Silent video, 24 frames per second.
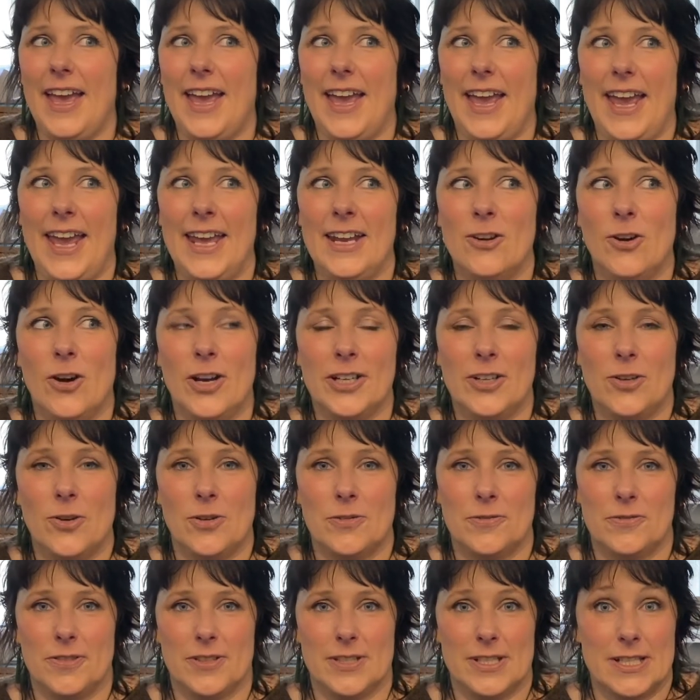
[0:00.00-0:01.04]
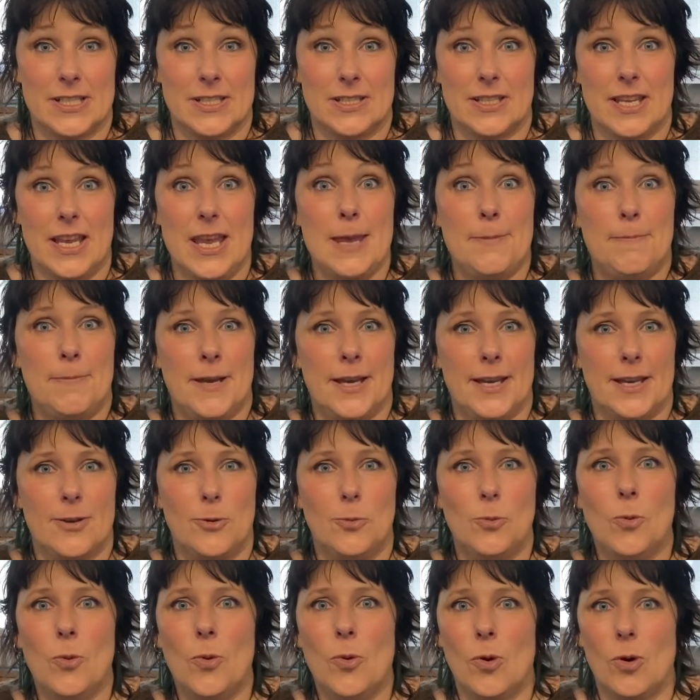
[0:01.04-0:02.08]
and I'd gone for this epic
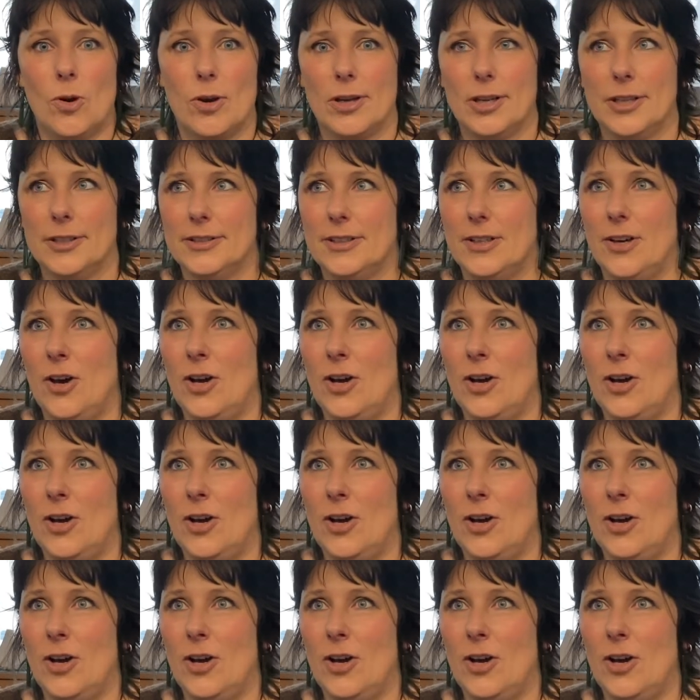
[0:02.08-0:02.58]
walk.